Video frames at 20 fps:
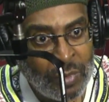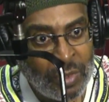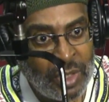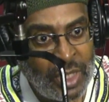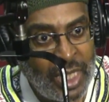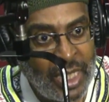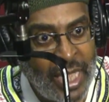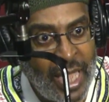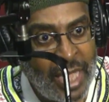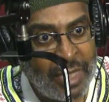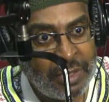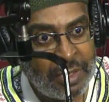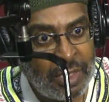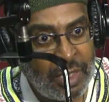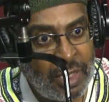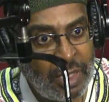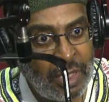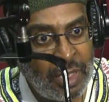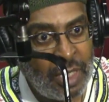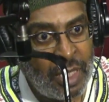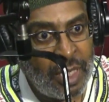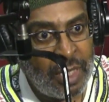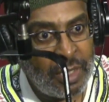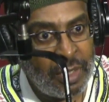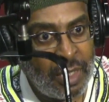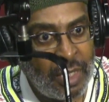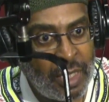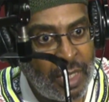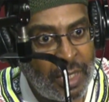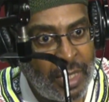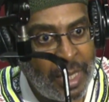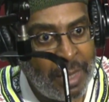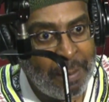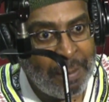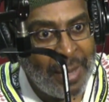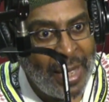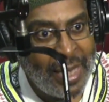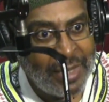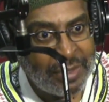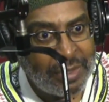They got the uh, uh,
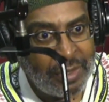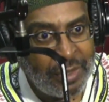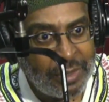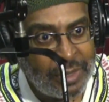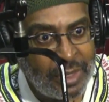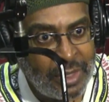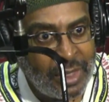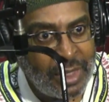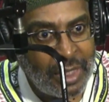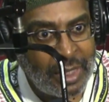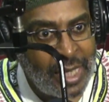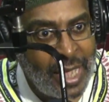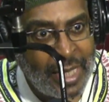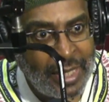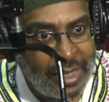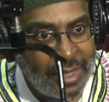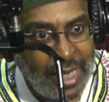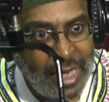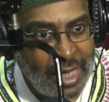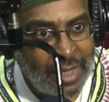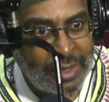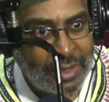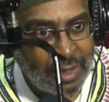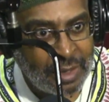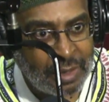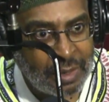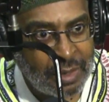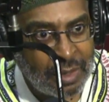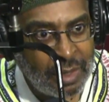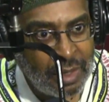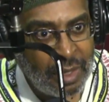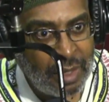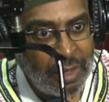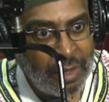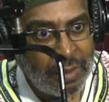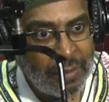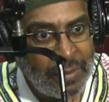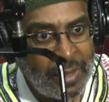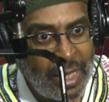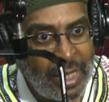ambassador to the United Nations, right.
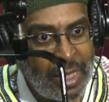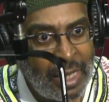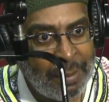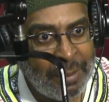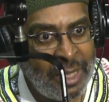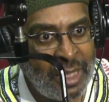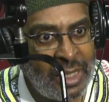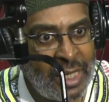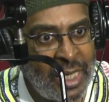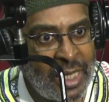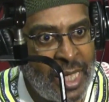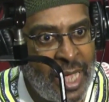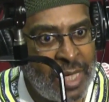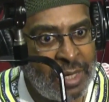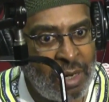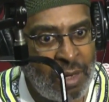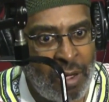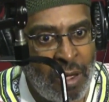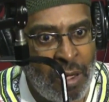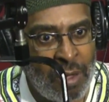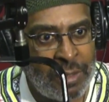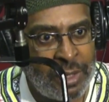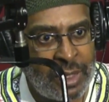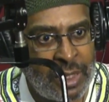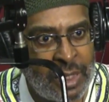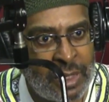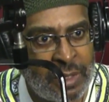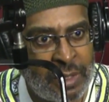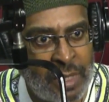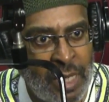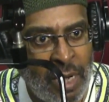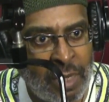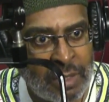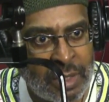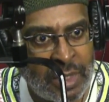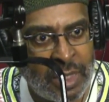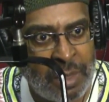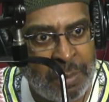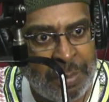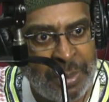right? I mean, they got all of these dark
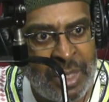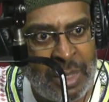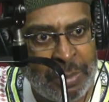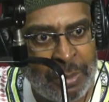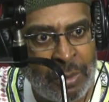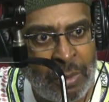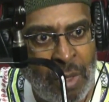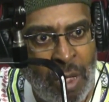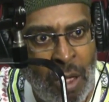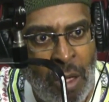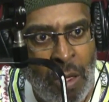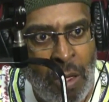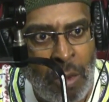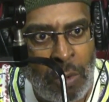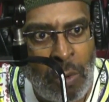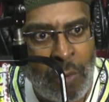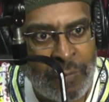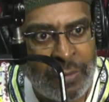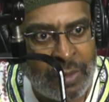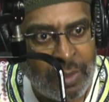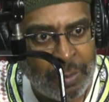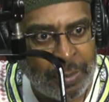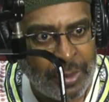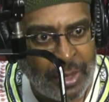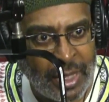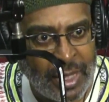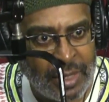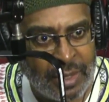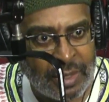skinned people all over the place.